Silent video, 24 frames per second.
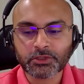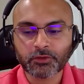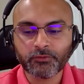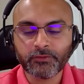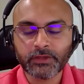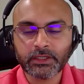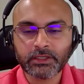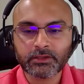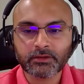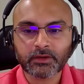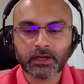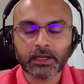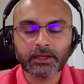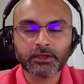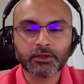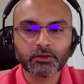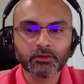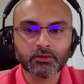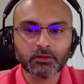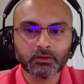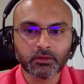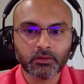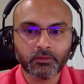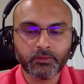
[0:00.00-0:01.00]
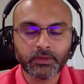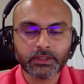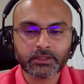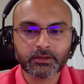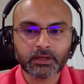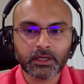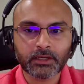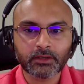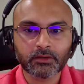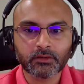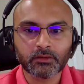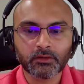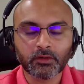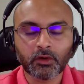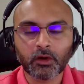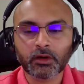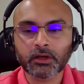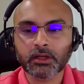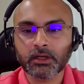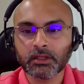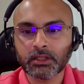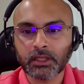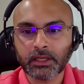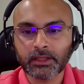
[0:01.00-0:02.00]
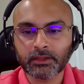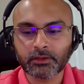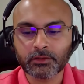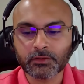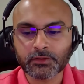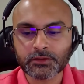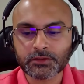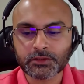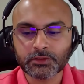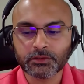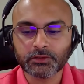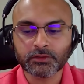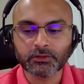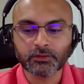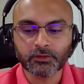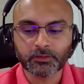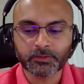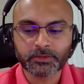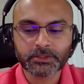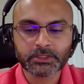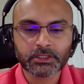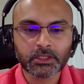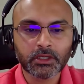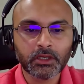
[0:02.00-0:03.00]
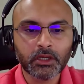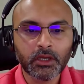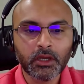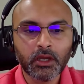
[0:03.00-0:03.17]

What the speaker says: so we try to not align those loops.